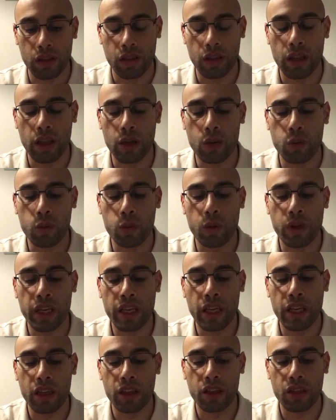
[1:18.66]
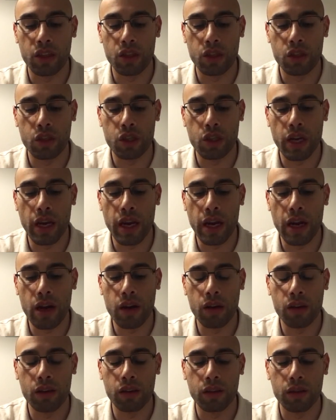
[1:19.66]
that we
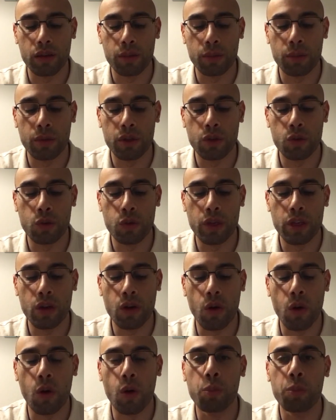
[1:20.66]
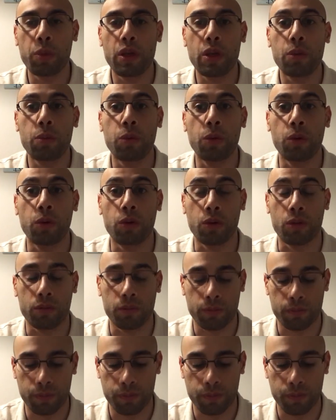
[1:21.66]
share between all people,